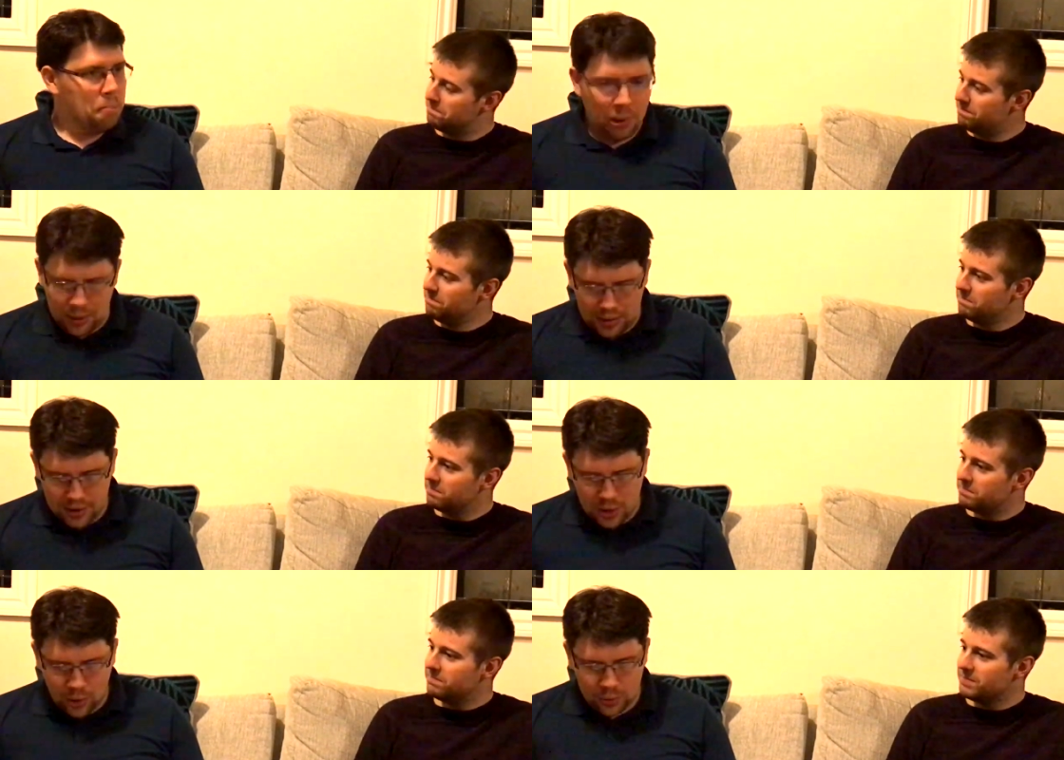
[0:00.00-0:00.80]
Speaker 1: but
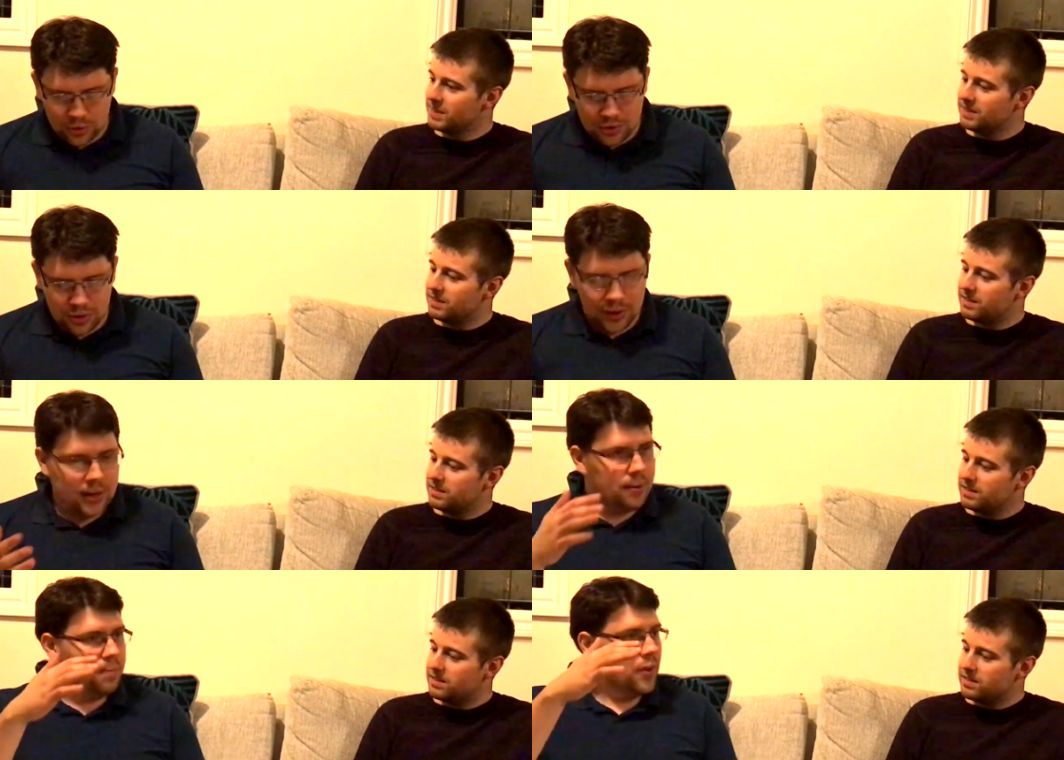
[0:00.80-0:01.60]
you know
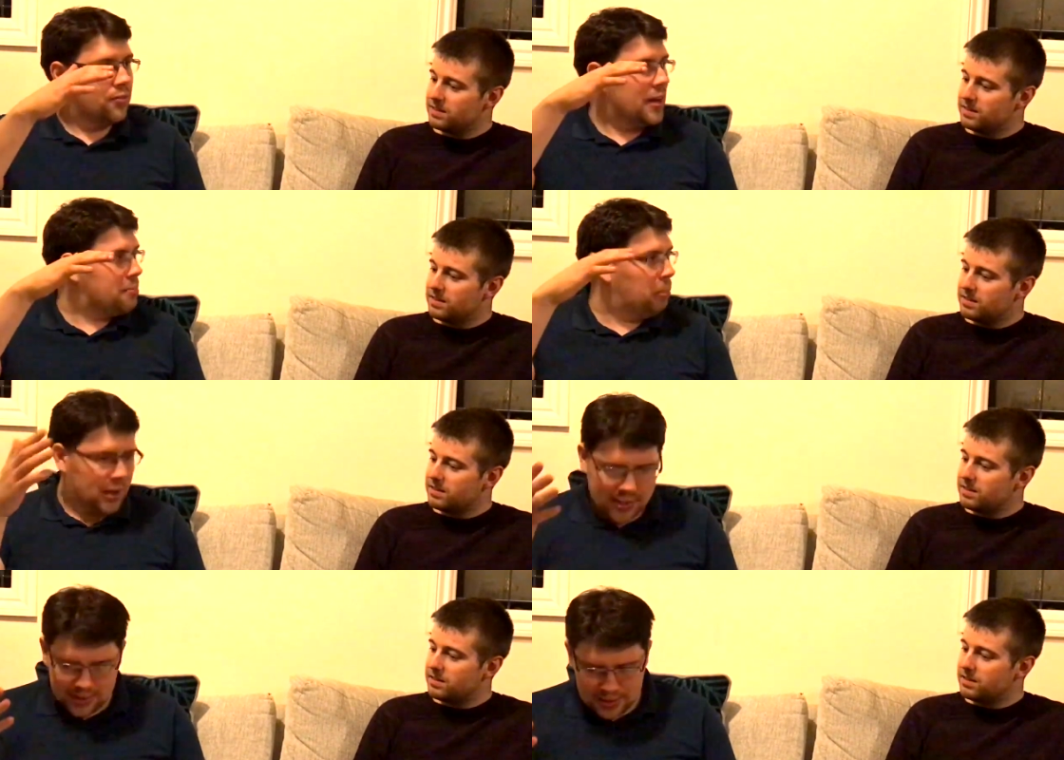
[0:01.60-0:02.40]
um, red
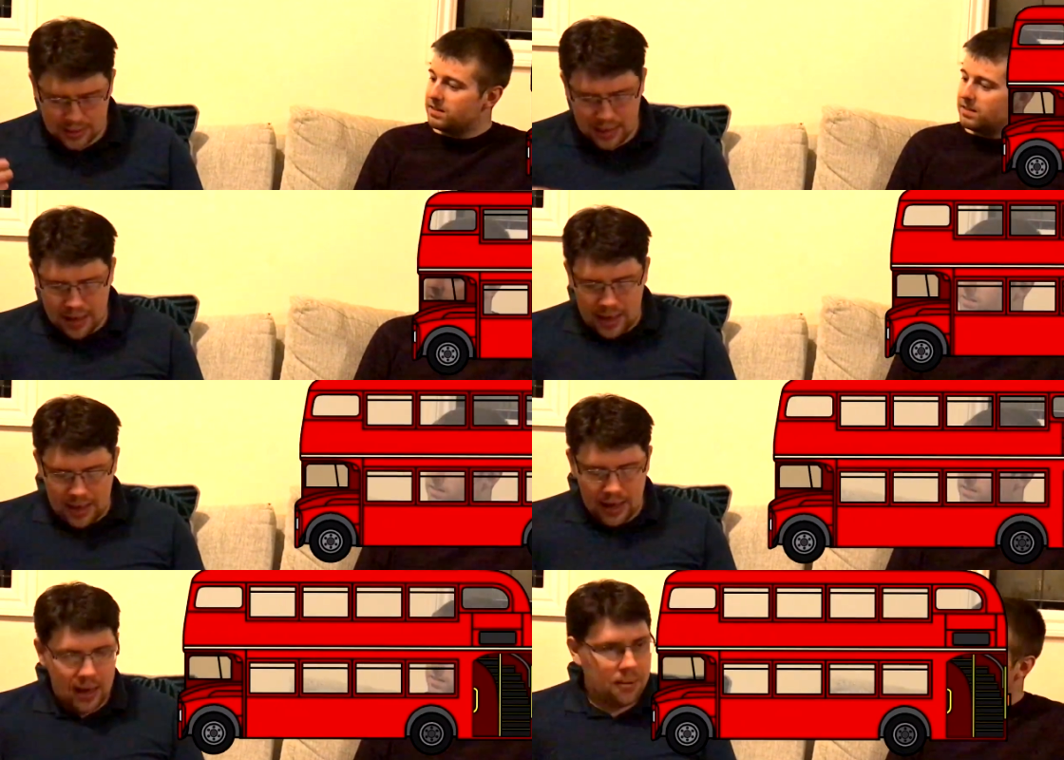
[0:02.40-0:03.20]
buses
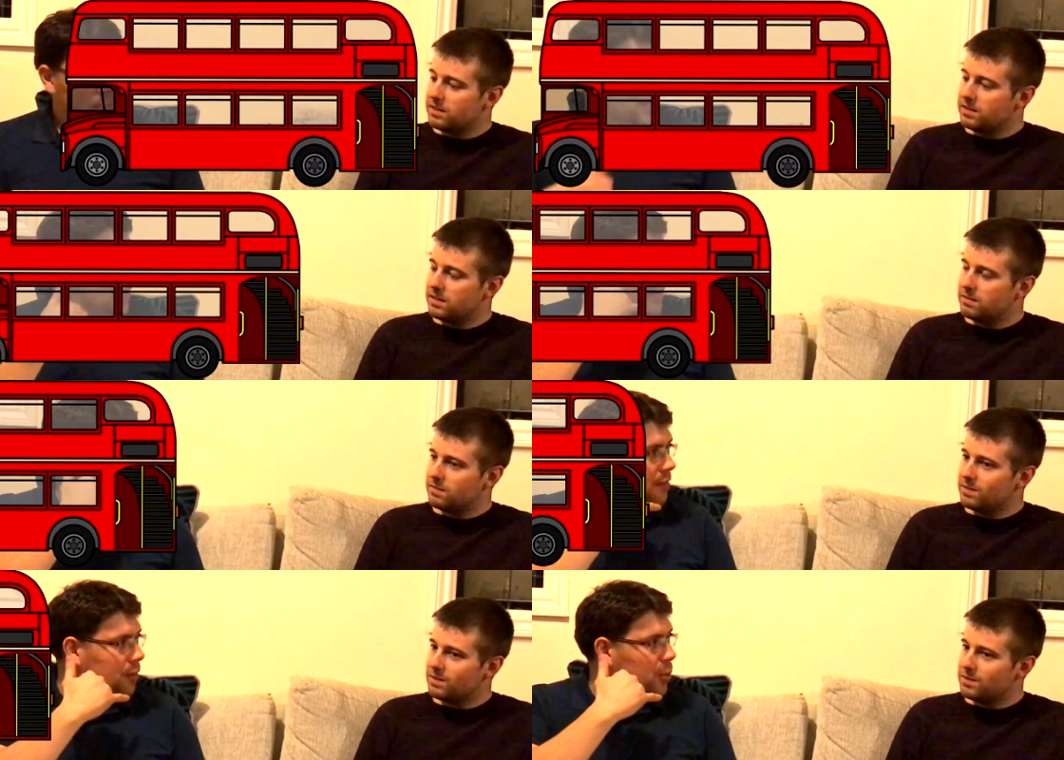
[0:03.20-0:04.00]
um, the
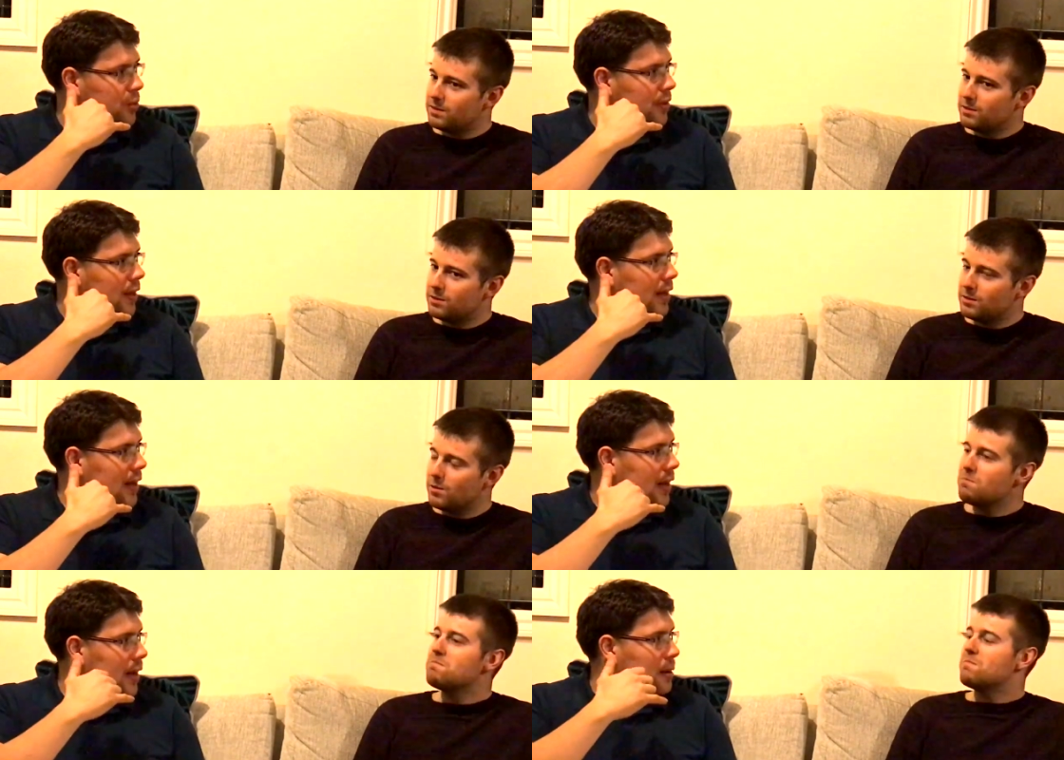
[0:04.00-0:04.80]
telephone
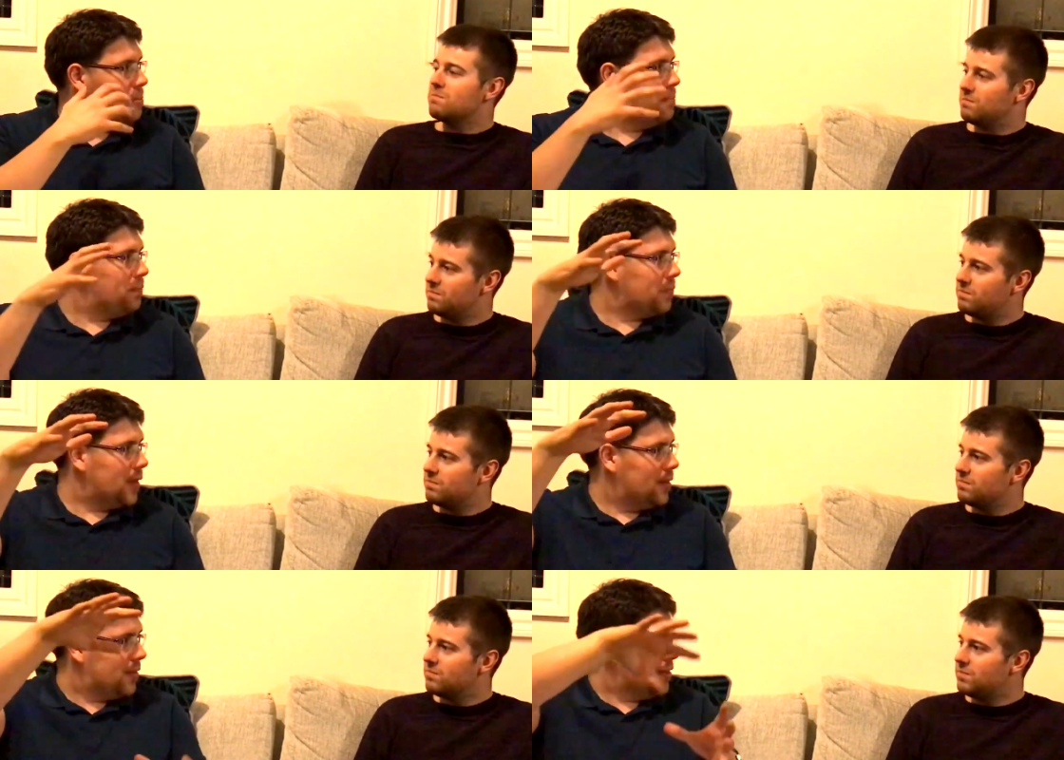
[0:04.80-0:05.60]
um,
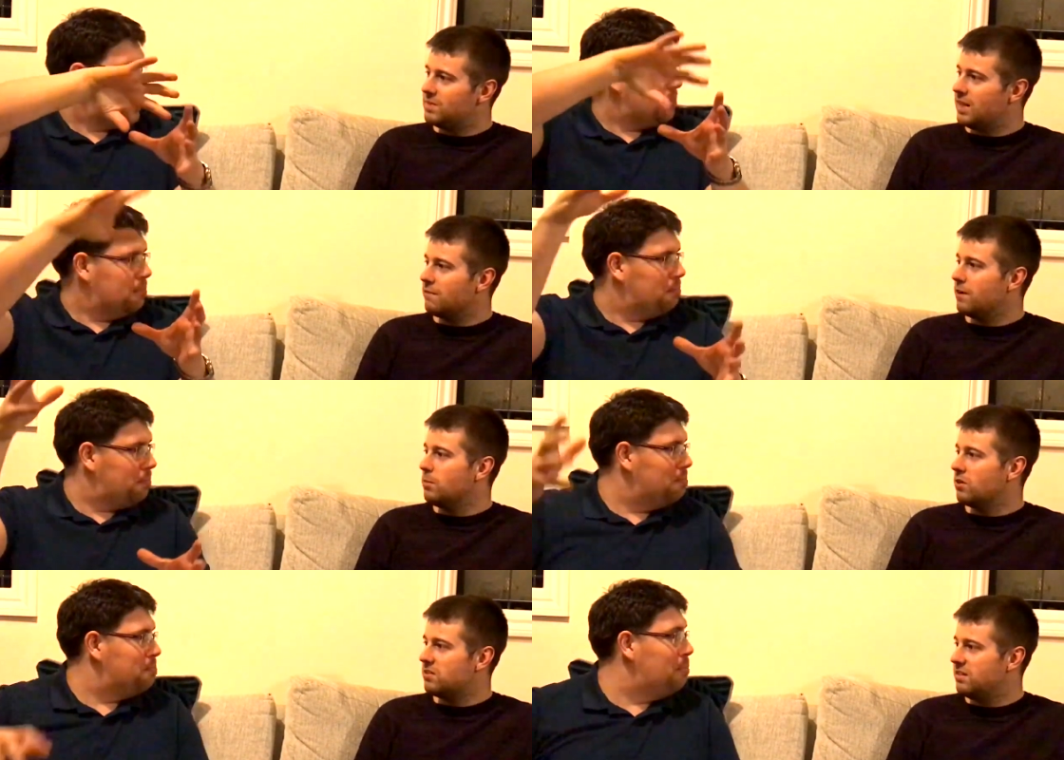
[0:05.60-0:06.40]
these
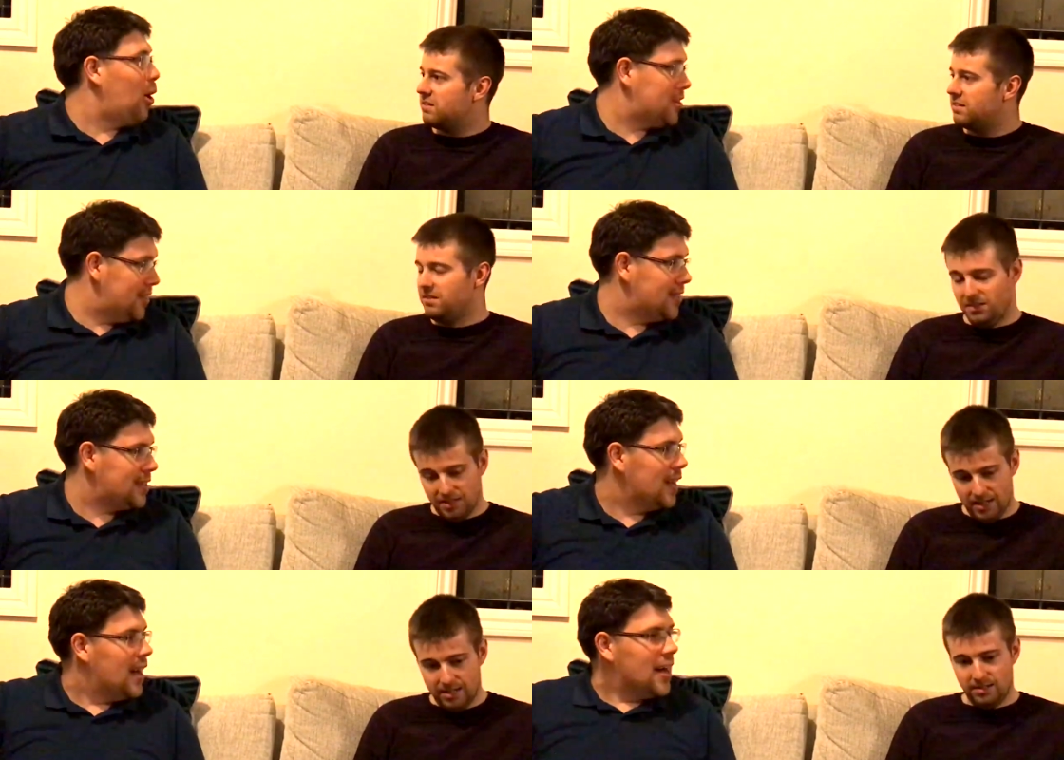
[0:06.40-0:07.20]
telephone boxes
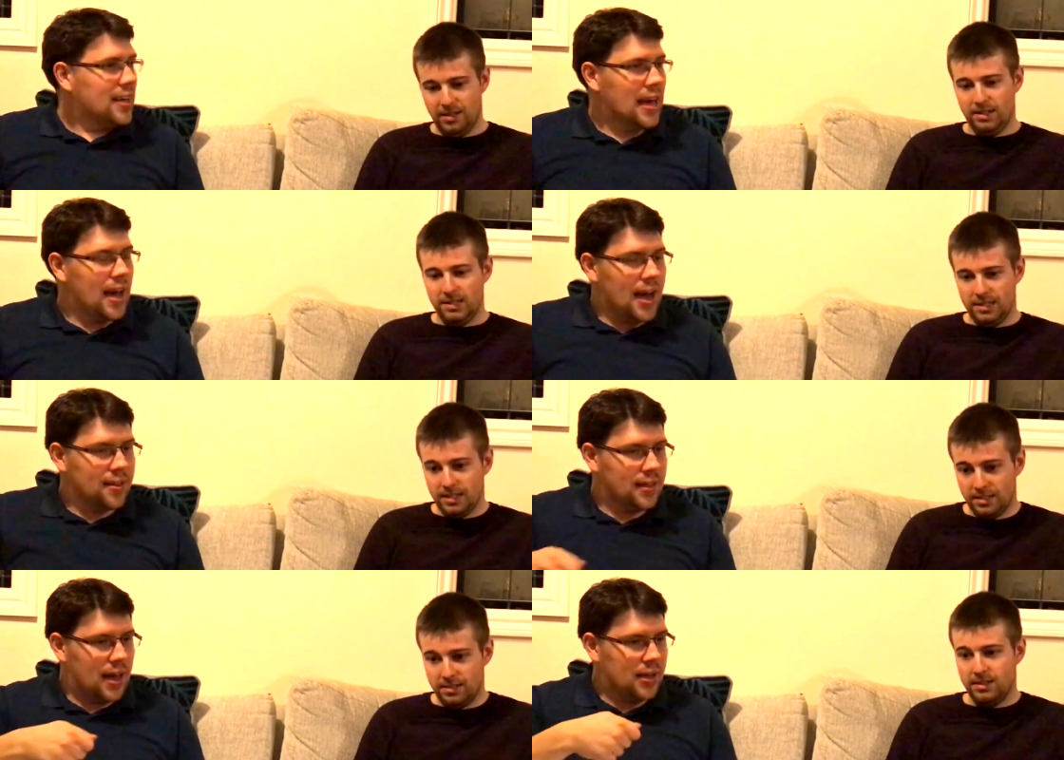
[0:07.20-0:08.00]
boxes yeah yeah, yeah, yeah
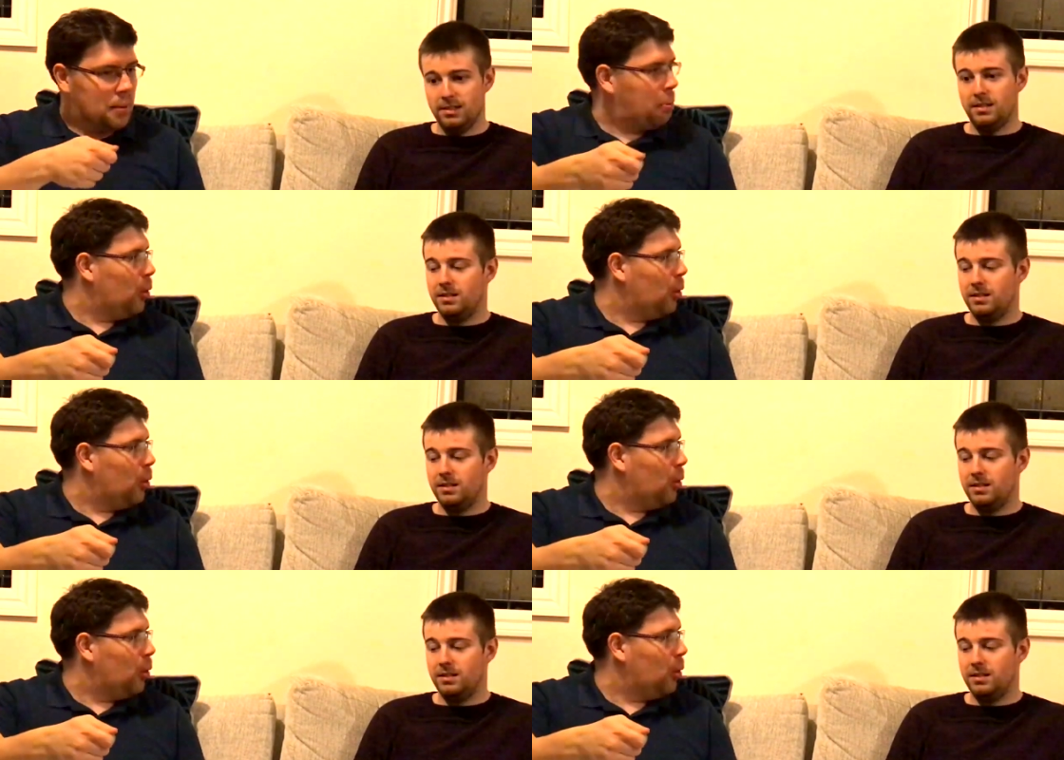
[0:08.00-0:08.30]
and yeah, the, and the